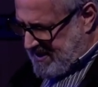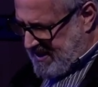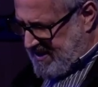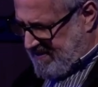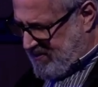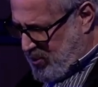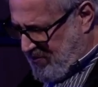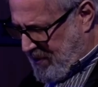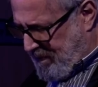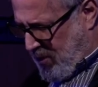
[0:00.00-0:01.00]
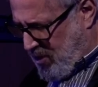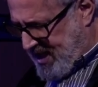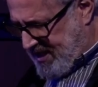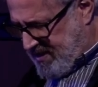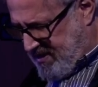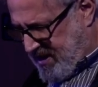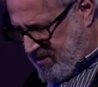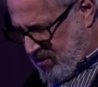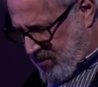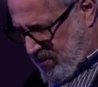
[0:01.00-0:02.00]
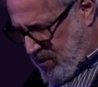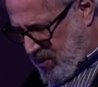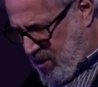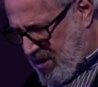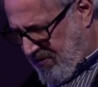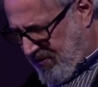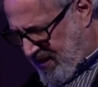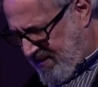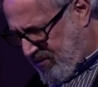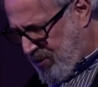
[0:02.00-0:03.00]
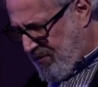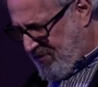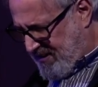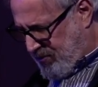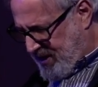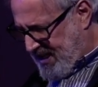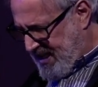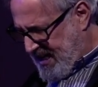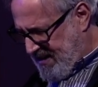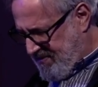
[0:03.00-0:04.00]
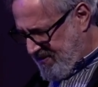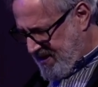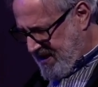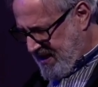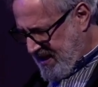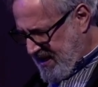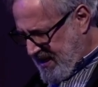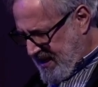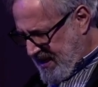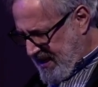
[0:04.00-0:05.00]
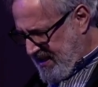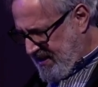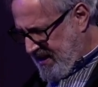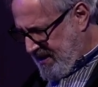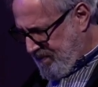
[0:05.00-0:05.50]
this with a poet that all of us, three of us, really love. And